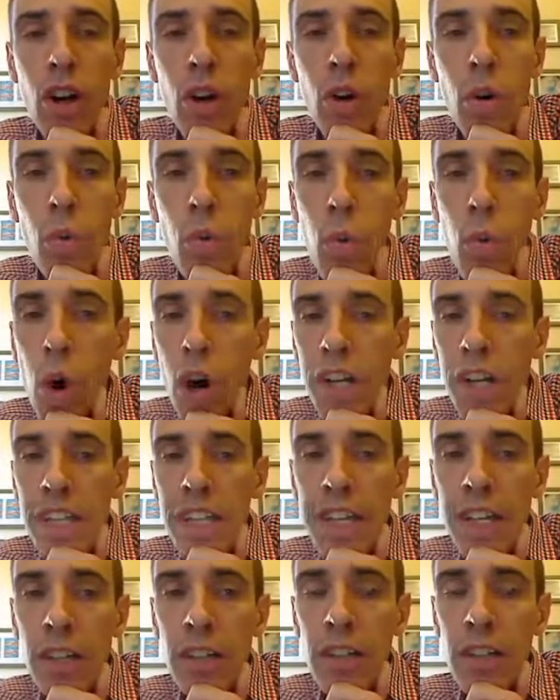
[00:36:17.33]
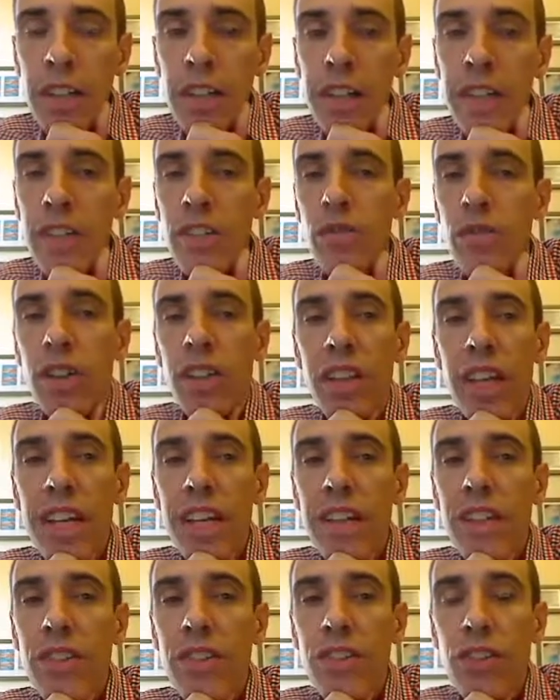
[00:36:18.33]
One here is
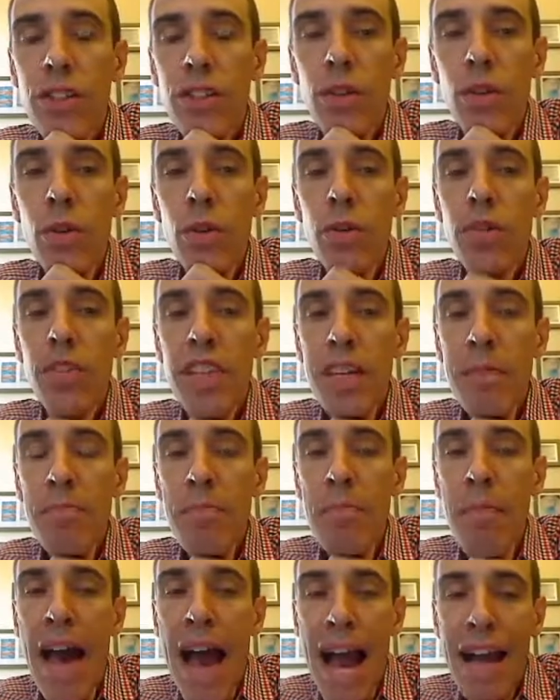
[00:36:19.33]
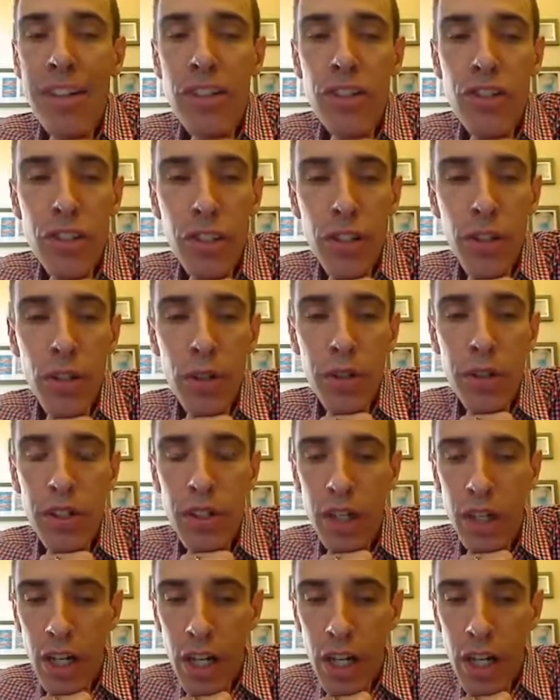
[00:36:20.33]
related to the magnitude